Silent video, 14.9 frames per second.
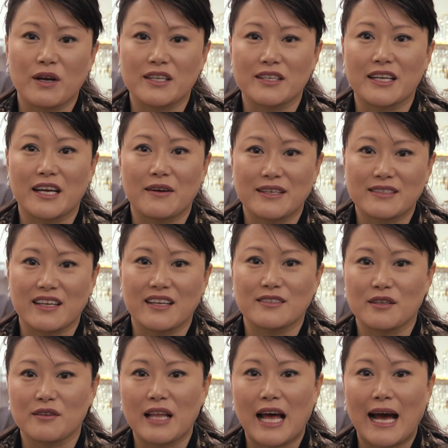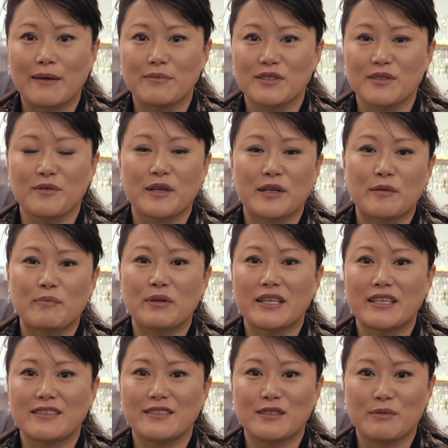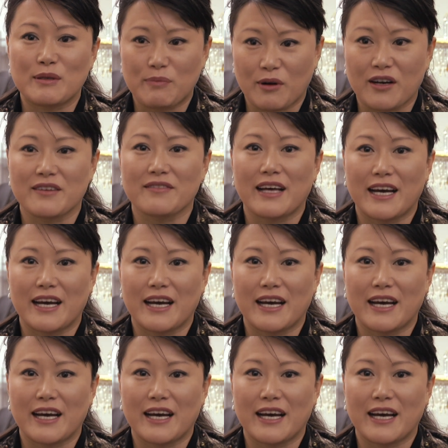want to go as ANSO Labs. So we are pleased to be part of